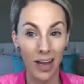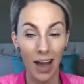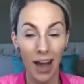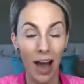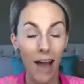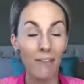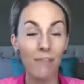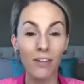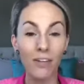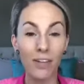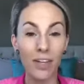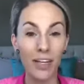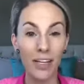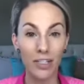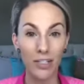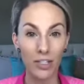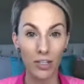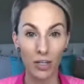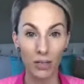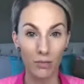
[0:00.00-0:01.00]
I feel like
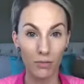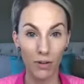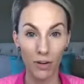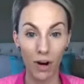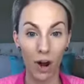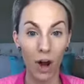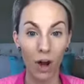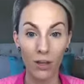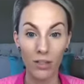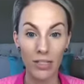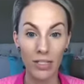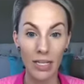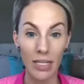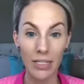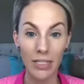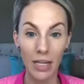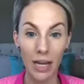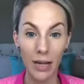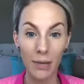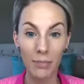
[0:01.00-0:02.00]
it's good for all skin
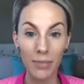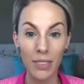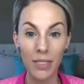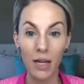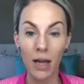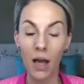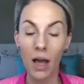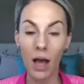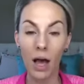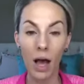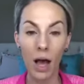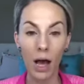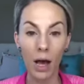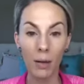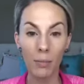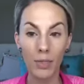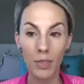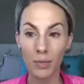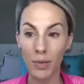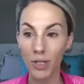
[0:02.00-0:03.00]
types,
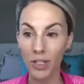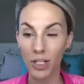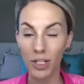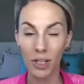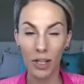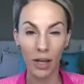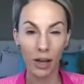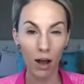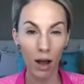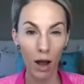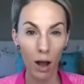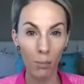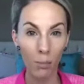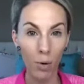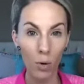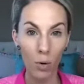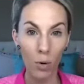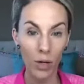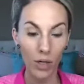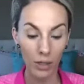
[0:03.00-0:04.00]
especially like
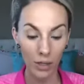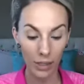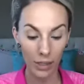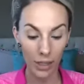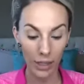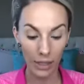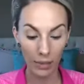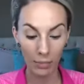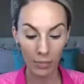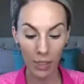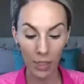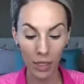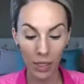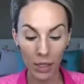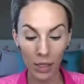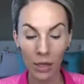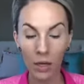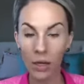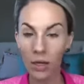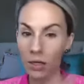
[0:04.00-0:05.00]
combo oily like
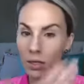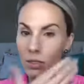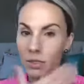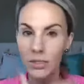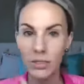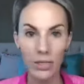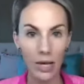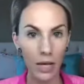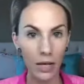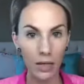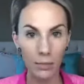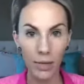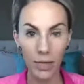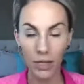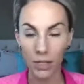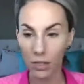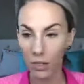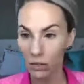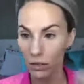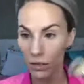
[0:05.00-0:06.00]
me. It's not gonna make
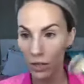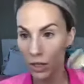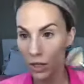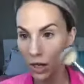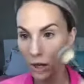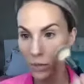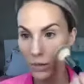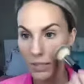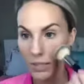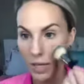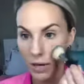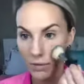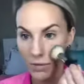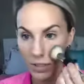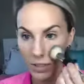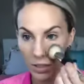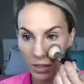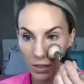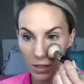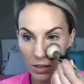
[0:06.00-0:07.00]
it, you know, it's
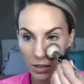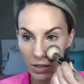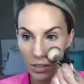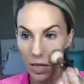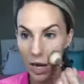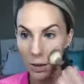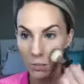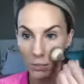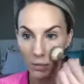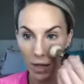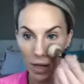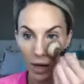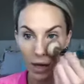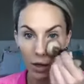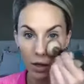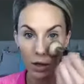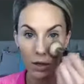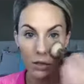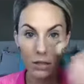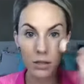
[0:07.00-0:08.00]
obviously gonna stop
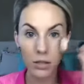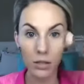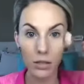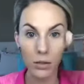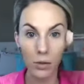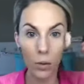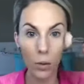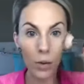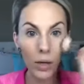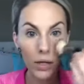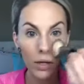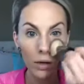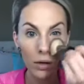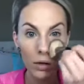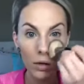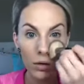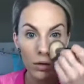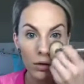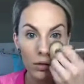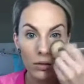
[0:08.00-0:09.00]
like your
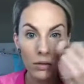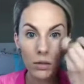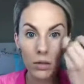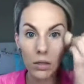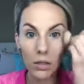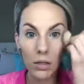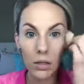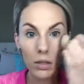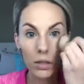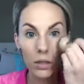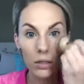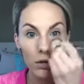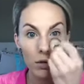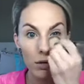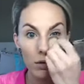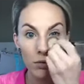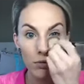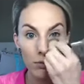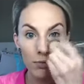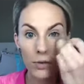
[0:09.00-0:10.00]
oil
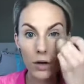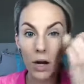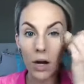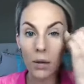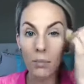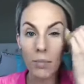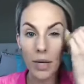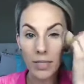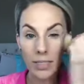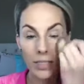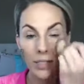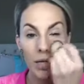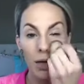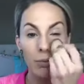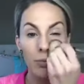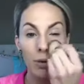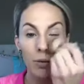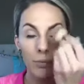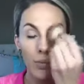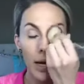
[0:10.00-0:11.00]
from messing
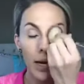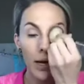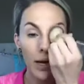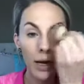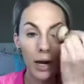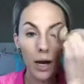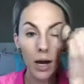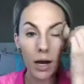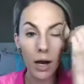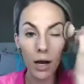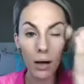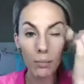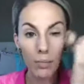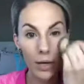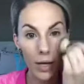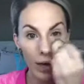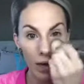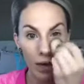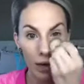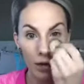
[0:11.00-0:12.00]
up your makeup
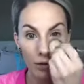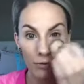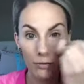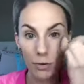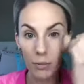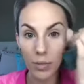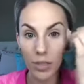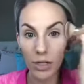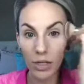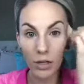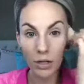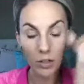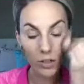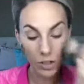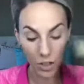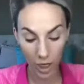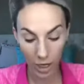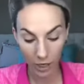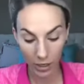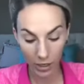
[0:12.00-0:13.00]
and from being all
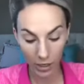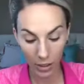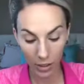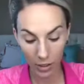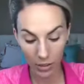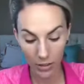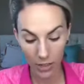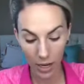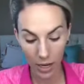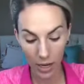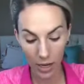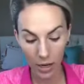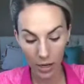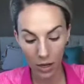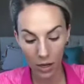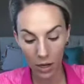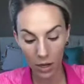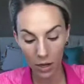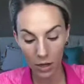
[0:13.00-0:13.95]
shiny all day.